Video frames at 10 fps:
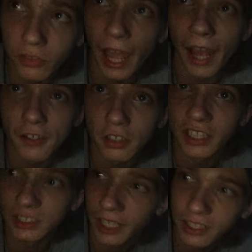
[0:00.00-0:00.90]
that
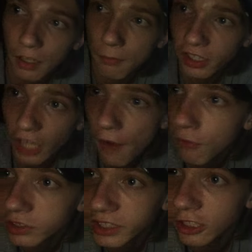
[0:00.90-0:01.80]
actually say something like the
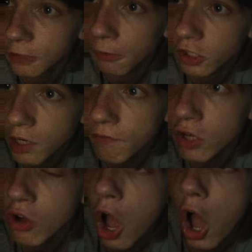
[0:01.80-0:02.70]
iPhone 6s Plus
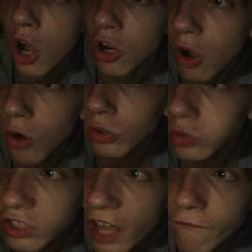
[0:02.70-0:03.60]
review go
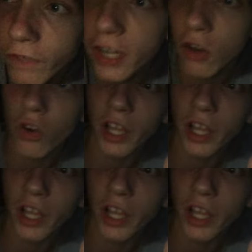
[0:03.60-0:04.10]
to that video